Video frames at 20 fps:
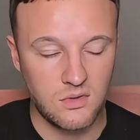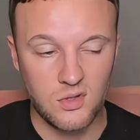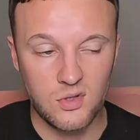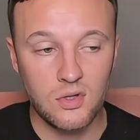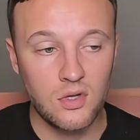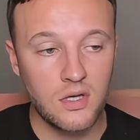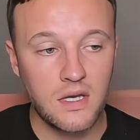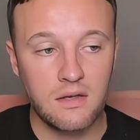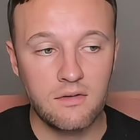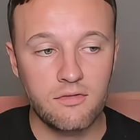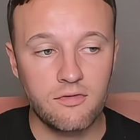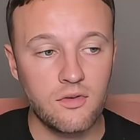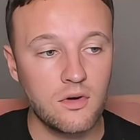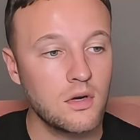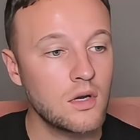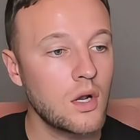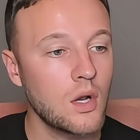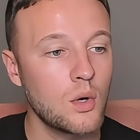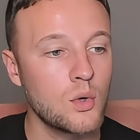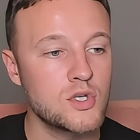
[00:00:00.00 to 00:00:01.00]
you're looking for a
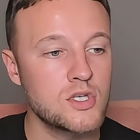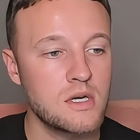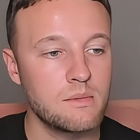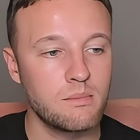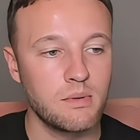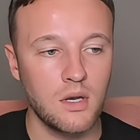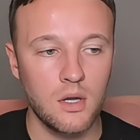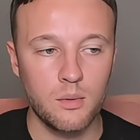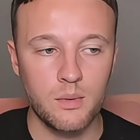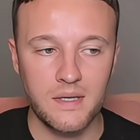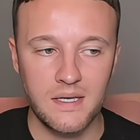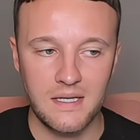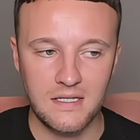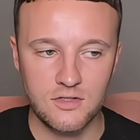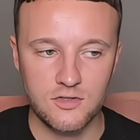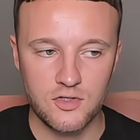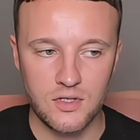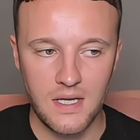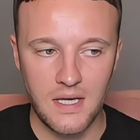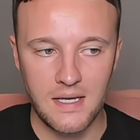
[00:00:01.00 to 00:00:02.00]
closure below an
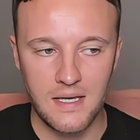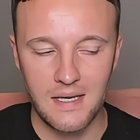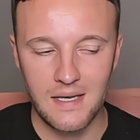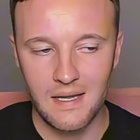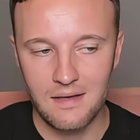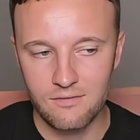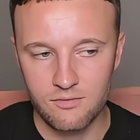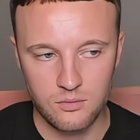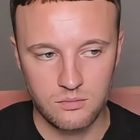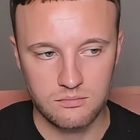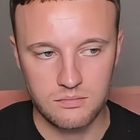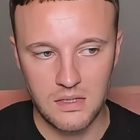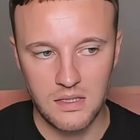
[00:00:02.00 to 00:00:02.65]
intraday level,